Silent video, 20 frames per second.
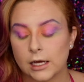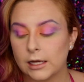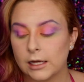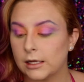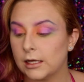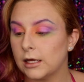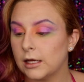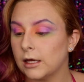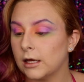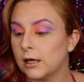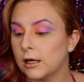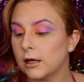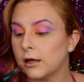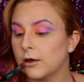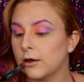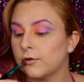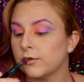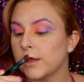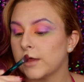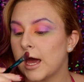
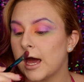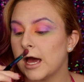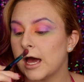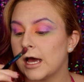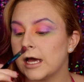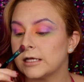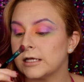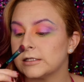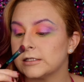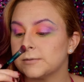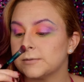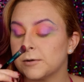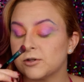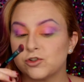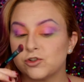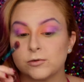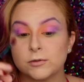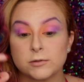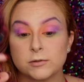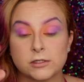taking that
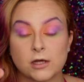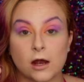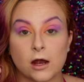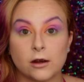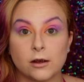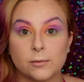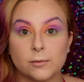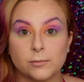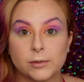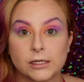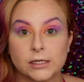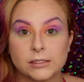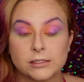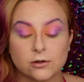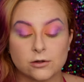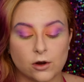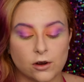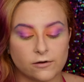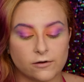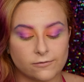Spectrum SIREN
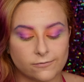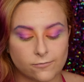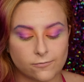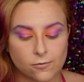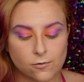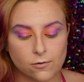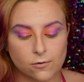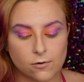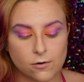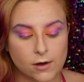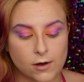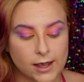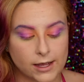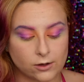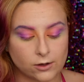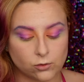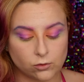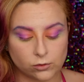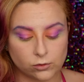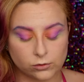B04
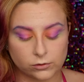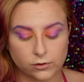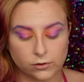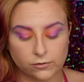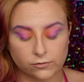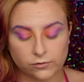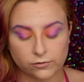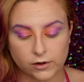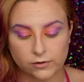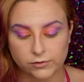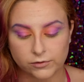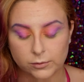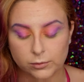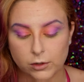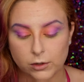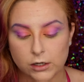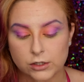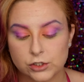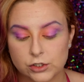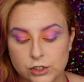angled fluffy
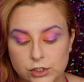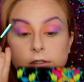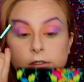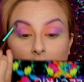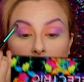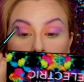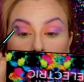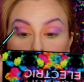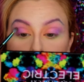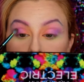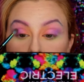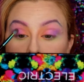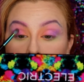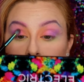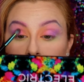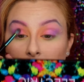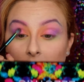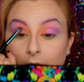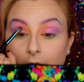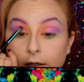brush. Just gonna
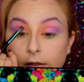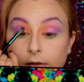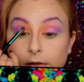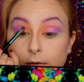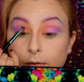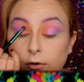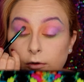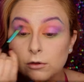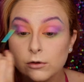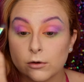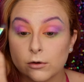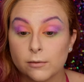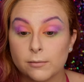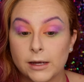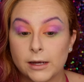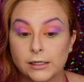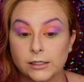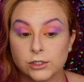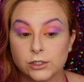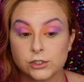blend the
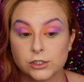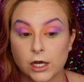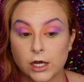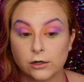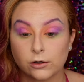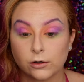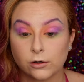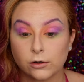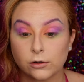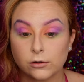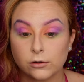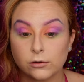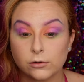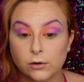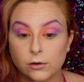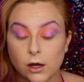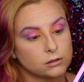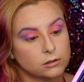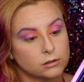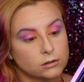remaining shadow,
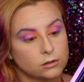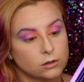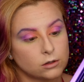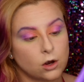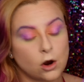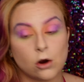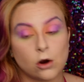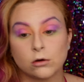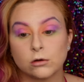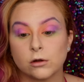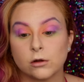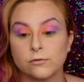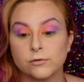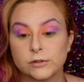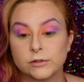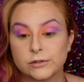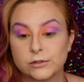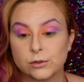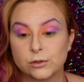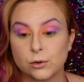Coral of
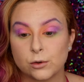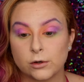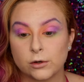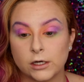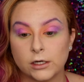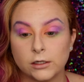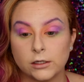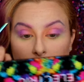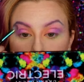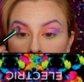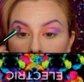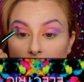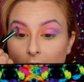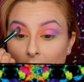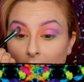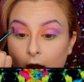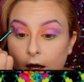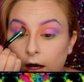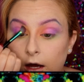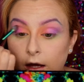the Story,
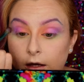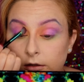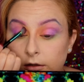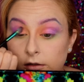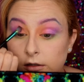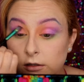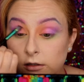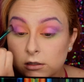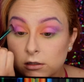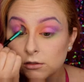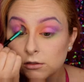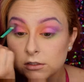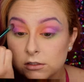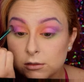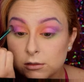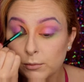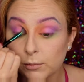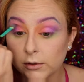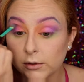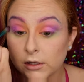and
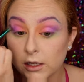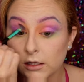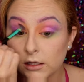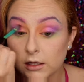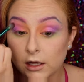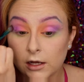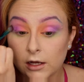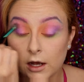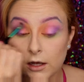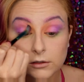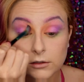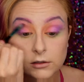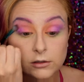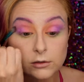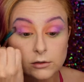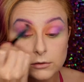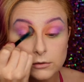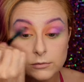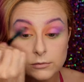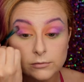just blend
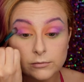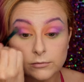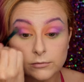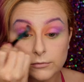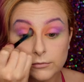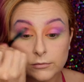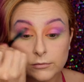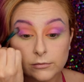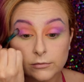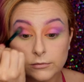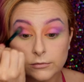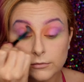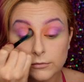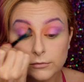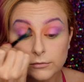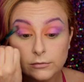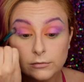that out a little.